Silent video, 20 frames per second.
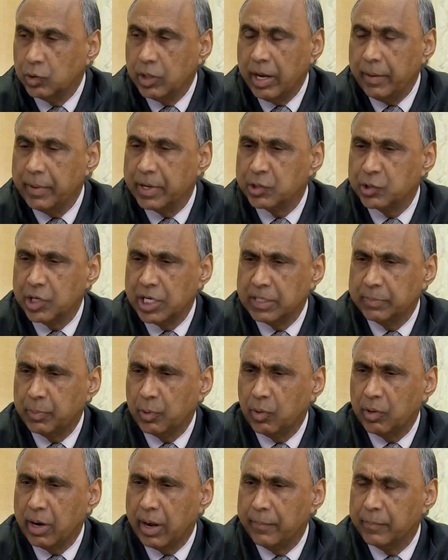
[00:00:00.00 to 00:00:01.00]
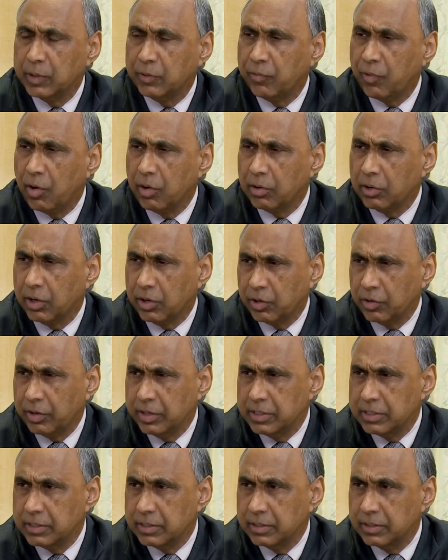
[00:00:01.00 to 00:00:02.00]
Do you have an exchange program with foreign
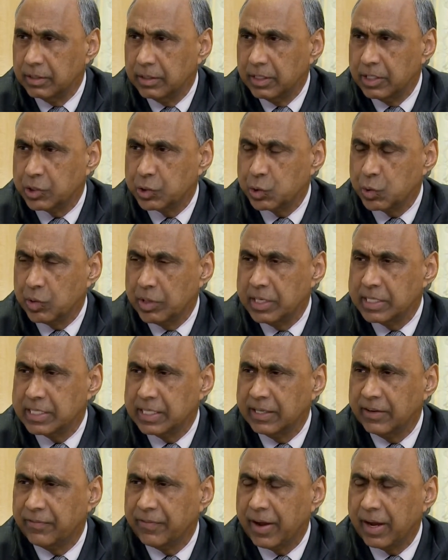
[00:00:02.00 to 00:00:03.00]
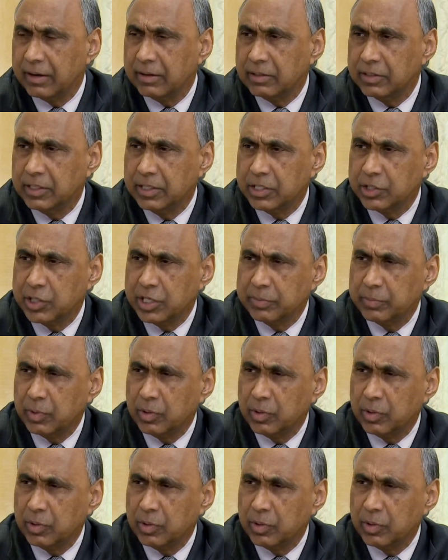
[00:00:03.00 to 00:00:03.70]
countries? The students and the faculty exchange